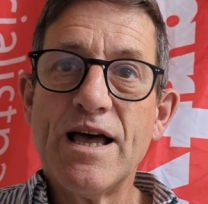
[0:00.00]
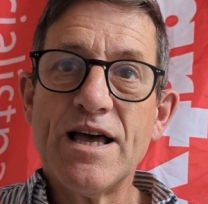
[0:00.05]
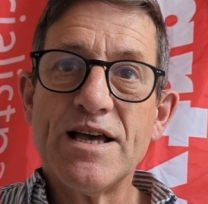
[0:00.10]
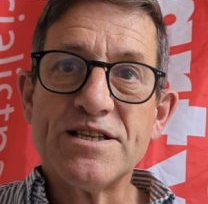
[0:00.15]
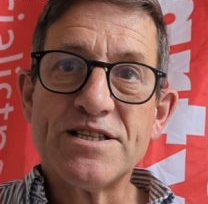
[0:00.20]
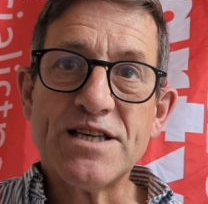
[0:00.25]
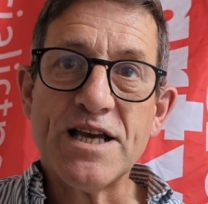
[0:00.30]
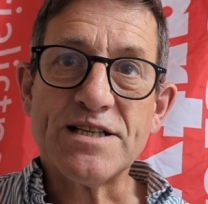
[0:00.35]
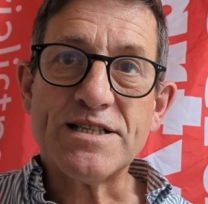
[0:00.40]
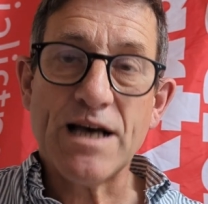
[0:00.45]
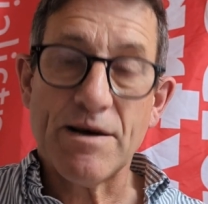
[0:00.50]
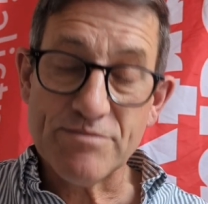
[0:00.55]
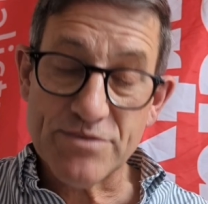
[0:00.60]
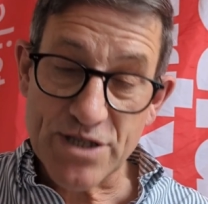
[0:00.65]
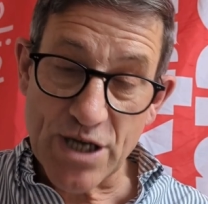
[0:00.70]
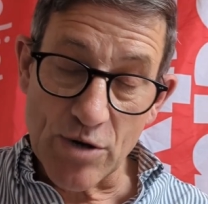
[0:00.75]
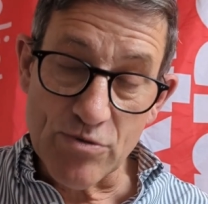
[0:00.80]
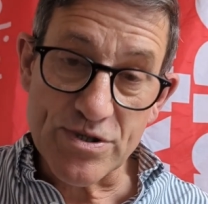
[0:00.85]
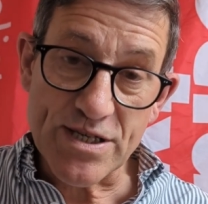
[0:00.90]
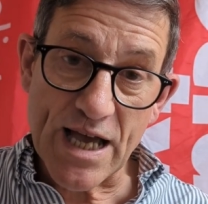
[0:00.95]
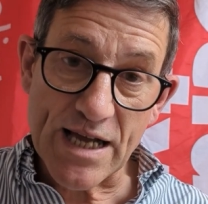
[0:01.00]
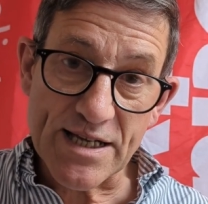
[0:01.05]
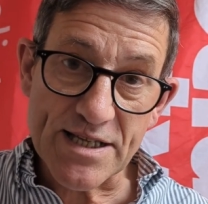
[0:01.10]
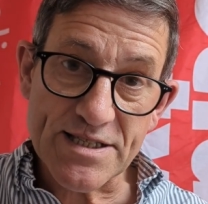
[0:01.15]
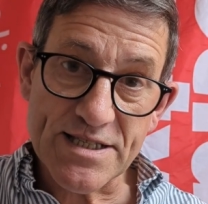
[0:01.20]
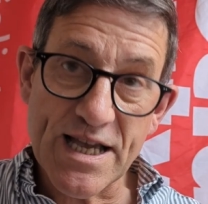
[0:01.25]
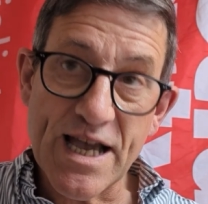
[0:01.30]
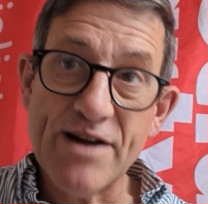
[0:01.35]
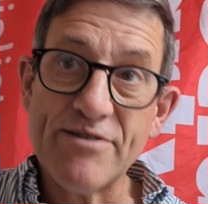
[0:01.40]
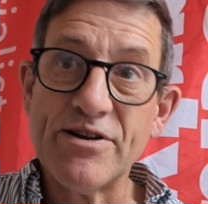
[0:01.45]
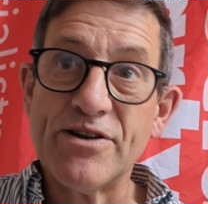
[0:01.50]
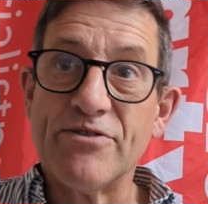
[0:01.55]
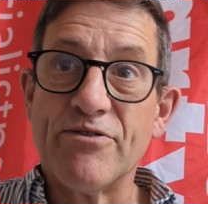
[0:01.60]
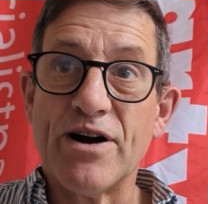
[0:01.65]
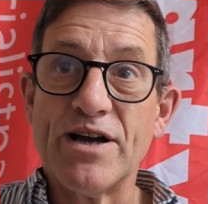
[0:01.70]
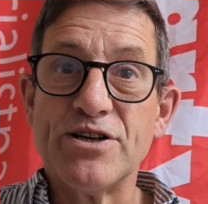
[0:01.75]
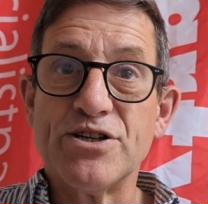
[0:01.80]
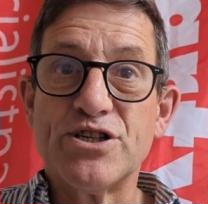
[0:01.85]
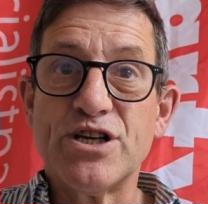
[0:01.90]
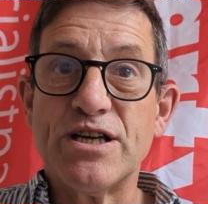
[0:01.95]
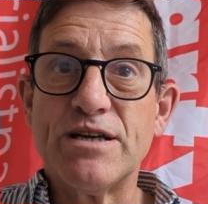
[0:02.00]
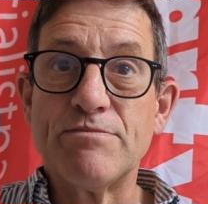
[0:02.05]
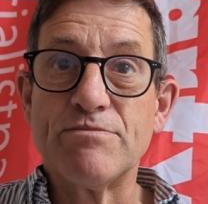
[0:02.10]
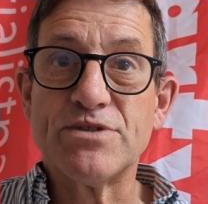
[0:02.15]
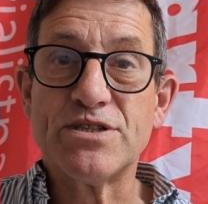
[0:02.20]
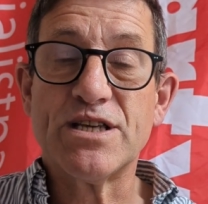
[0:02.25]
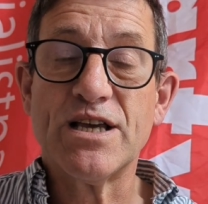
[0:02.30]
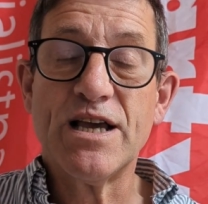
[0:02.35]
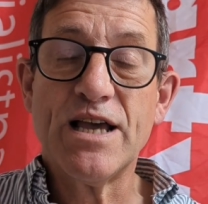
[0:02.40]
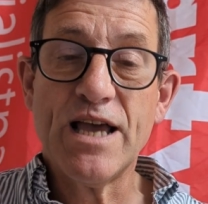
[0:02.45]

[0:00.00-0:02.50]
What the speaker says: set up totalitarian regimes